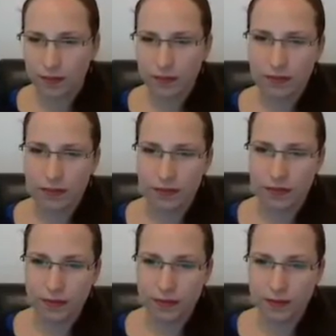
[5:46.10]

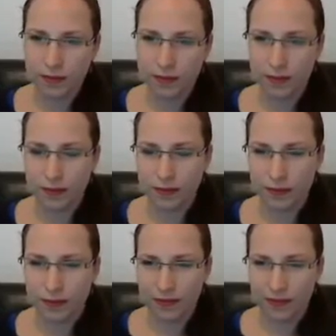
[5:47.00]

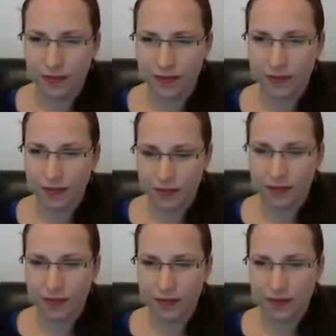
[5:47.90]

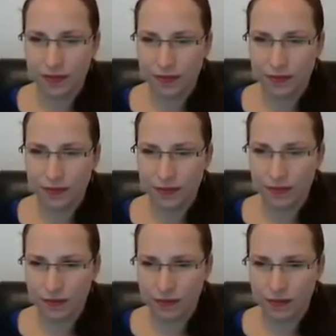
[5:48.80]

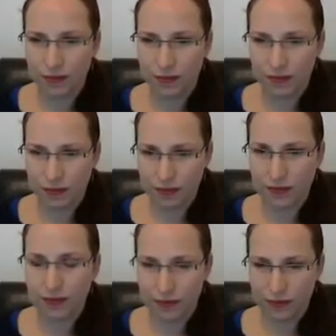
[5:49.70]

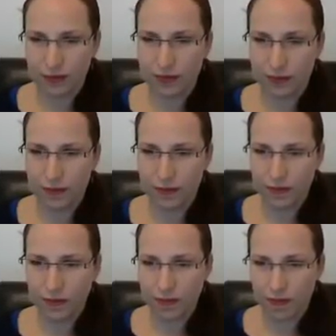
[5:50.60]

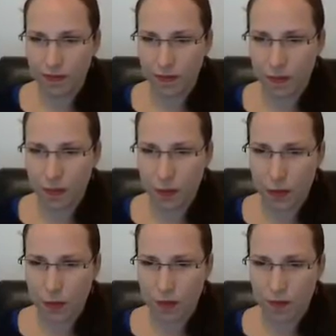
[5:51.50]

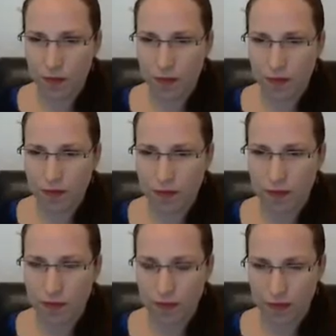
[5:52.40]

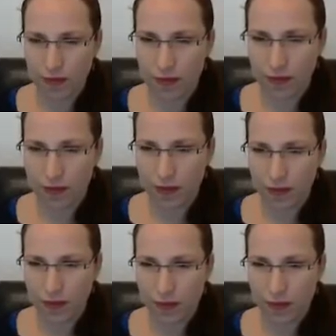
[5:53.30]
No words are spoken by the person on screen.